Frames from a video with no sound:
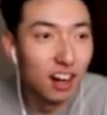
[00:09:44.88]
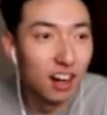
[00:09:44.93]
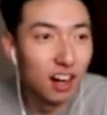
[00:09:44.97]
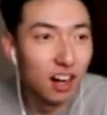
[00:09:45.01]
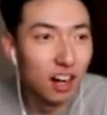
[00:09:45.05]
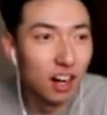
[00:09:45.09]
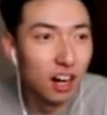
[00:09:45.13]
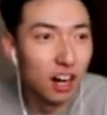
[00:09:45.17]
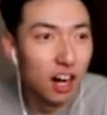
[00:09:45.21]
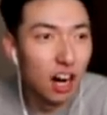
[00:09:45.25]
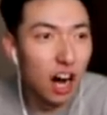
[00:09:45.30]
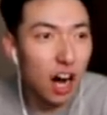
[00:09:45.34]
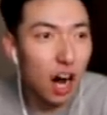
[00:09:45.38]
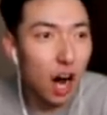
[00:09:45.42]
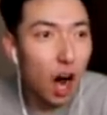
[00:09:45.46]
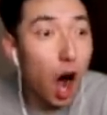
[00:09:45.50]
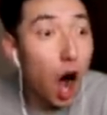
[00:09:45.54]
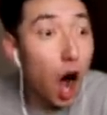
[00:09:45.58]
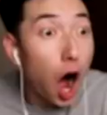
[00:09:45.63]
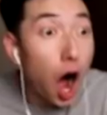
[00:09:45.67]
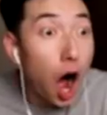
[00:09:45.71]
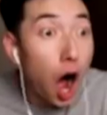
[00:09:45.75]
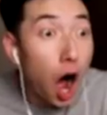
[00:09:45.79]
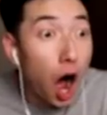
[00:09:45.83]

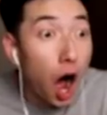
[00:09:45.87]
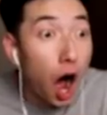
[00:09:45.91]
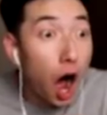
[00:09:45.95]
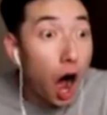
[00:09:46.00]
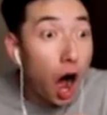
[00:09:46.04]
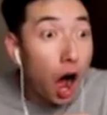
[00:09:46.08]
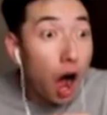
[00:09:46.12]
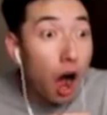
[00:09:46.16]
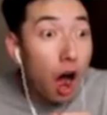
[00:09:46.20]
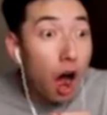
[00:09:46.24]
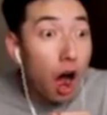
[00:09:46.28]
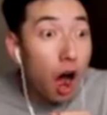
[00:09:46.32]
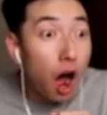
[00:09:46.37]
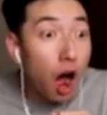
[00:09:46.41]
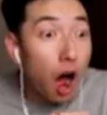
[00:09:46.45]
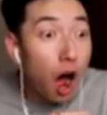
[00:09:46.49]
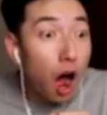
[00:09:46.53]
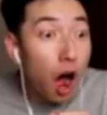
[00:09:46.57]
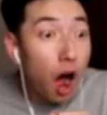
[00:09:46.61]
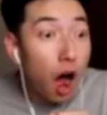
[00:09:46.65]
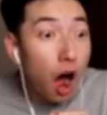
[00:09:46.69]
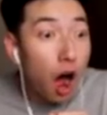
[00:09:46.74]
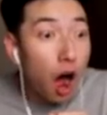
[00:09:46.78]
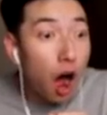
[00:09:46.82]

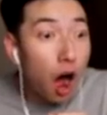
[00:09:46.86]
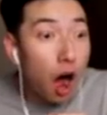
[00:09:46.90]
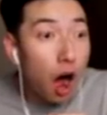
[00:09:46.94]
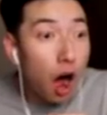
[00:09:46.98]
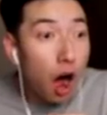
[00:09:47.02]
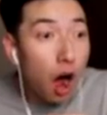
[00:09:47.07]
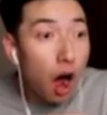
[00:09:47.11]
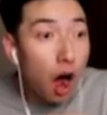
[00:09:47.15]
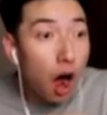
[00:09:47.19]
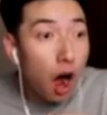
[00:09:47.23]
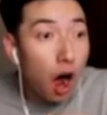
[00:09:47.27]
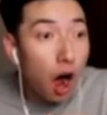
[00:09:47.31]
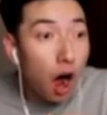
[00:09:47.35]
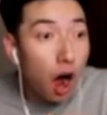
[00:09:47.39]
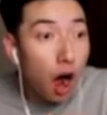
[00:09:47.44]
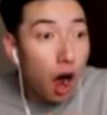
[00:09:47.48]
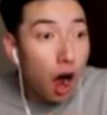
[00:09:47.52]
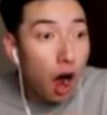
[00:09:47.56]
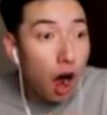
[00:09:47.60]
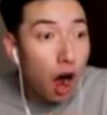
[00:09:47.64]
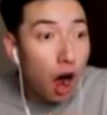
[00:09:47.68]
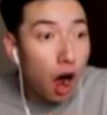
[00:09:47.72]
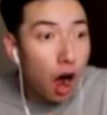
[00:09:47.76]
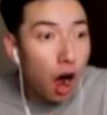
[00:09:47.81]

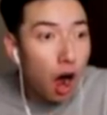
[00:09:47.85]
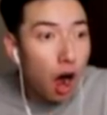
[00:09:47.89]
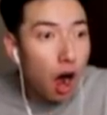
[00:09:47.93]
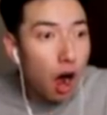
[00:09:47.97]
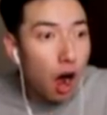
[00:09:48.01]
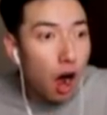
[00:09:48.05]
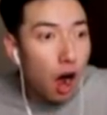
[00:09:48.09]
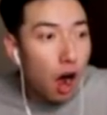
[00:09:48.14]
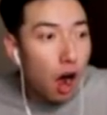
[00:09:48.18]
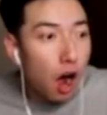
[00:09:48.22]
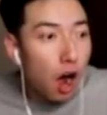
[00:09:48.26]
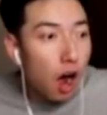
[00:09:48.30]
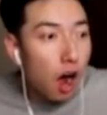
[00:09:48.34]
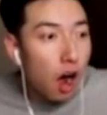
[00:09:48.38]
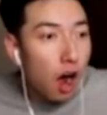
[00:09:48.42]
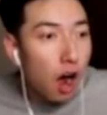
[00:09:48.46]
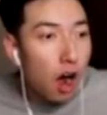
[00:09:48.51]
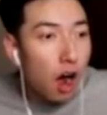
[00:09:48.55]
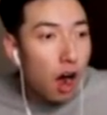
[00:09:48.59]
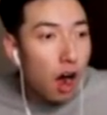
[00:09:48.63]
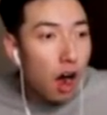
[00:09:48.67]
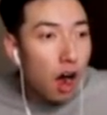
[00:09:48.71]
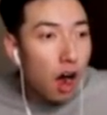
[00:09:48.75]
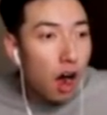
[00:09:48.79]

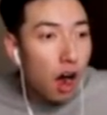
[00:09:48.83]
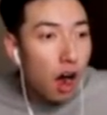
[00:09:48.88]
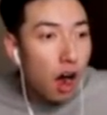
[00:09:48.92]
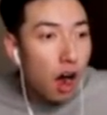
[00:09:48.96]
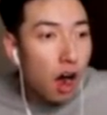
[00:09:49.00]
Nobody speaks.